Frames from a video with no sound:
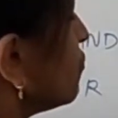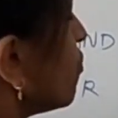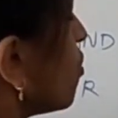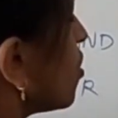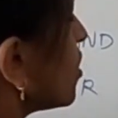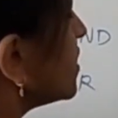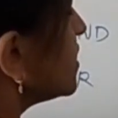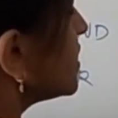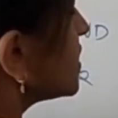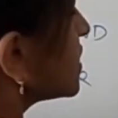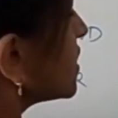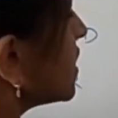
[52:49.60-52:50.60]
false,
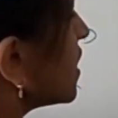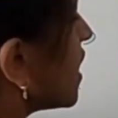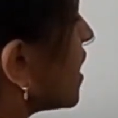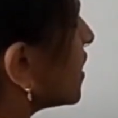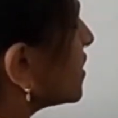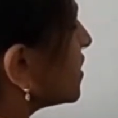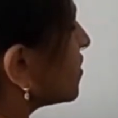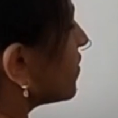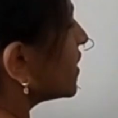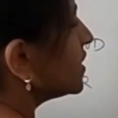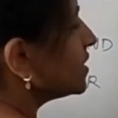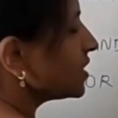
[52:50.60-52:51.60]

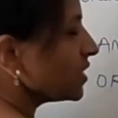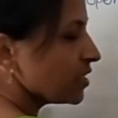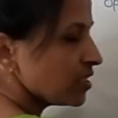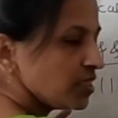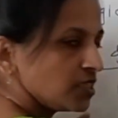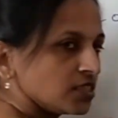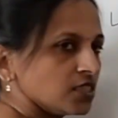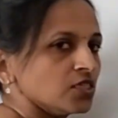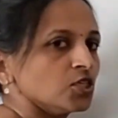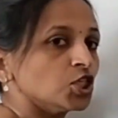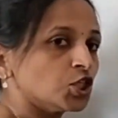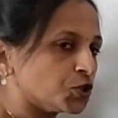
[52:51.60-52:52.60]
otherwise it is
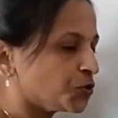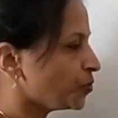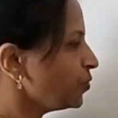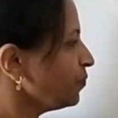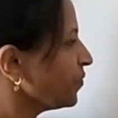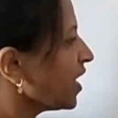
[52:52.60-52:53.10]
true.